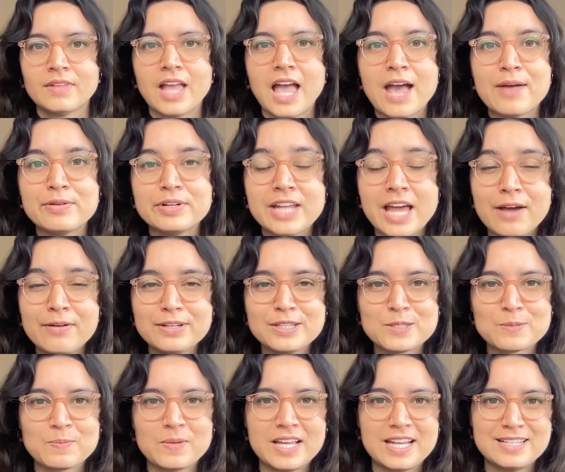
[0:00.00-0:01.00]
I will now
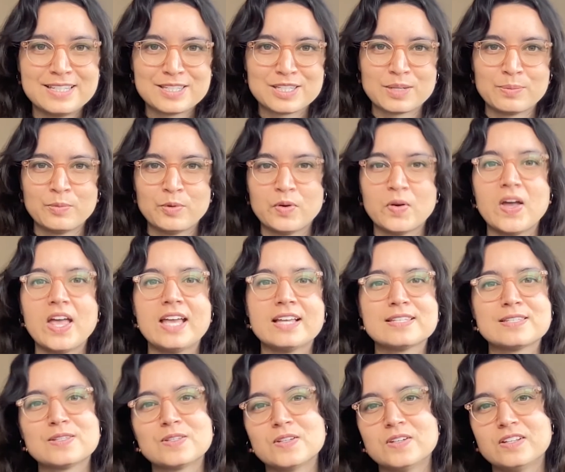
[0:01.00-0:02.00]
explain some more
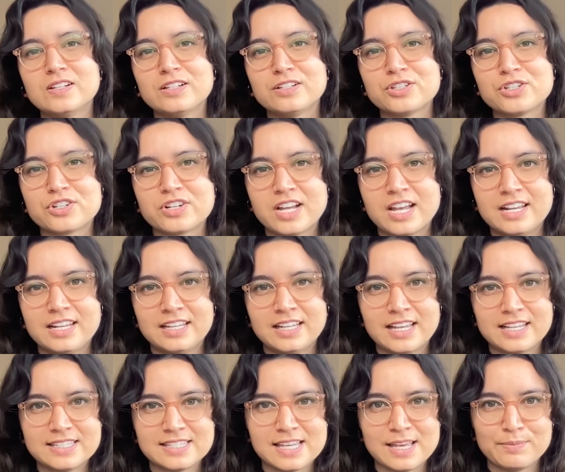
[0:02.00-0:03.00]
external training
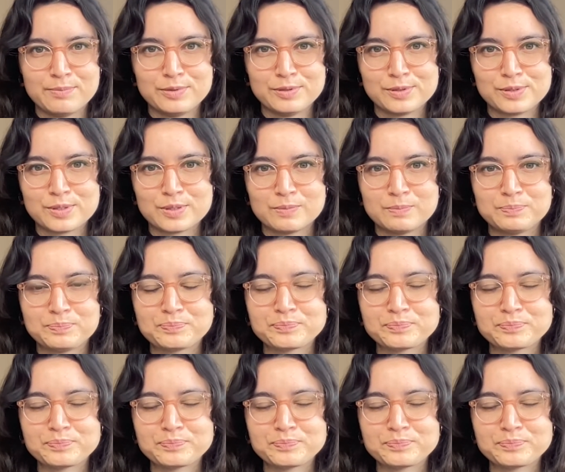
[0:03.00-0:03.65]
examples.